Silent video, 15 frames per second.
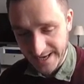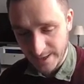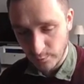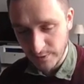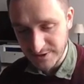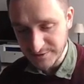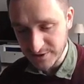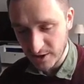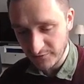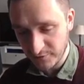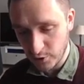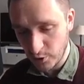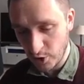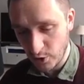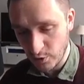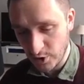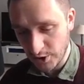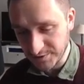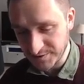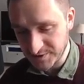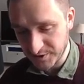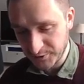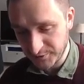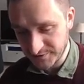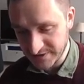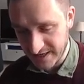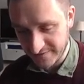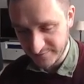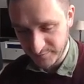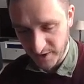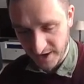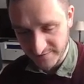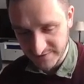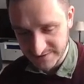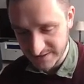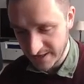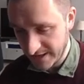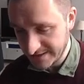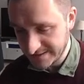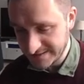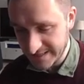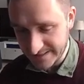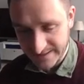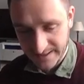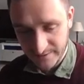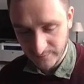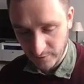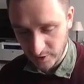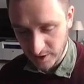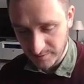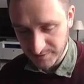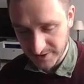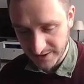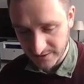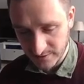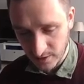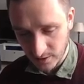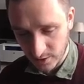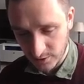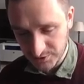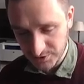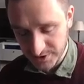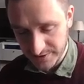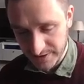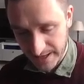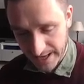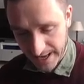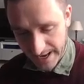We use a low-cost, secure, safe, private ZK rollup technology,